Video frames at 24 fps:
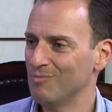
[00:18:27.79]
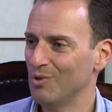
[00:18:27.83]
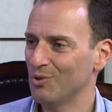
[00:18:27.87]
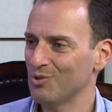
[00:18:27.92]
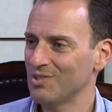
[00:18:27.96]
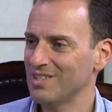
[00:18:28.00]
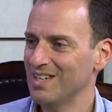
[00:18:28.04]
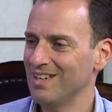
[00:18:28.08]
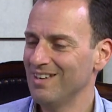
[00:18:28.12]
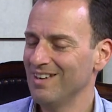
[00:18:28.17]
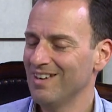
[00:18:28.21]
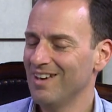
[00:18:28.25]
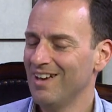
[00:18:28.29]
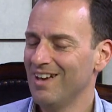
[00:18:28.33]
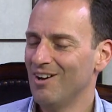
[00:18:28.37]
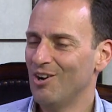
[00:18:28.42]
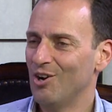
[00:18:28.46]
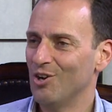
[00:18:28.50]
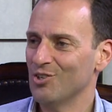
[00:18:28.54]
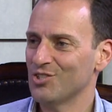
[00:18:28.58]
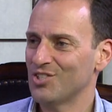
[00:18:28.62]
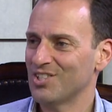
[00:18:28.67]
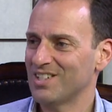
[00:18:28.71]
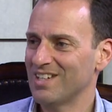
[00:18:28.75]
Millsy,
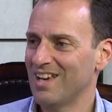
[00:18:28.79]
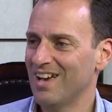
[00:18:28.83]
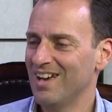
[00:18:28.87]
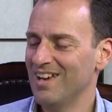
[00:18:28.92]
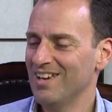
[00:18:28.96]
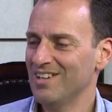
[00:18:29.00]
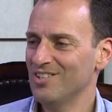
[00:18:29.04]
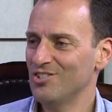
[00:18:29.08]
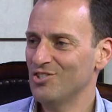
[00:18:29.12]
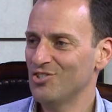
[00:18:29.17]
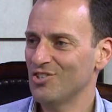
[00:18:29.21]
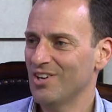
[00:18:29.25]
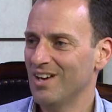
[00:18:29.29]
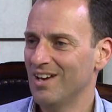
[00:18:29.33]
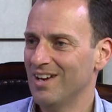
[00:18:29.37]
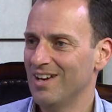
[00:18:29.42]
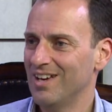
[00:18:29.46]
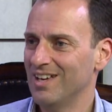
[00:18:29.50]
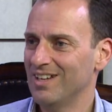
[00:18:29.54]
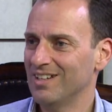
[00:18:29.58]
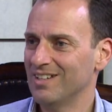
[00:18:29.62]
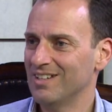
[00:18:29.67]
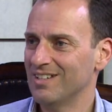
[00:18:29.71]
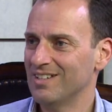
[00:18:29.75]
on stage.
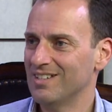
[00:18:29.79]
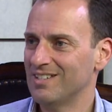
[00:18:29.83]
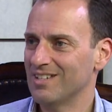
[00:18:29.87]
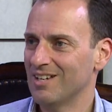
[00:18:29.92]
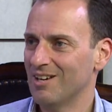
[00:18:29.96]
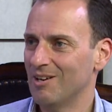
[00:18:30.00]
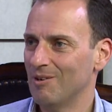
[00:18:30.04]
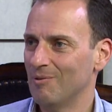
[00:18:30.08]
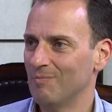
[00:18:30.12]
And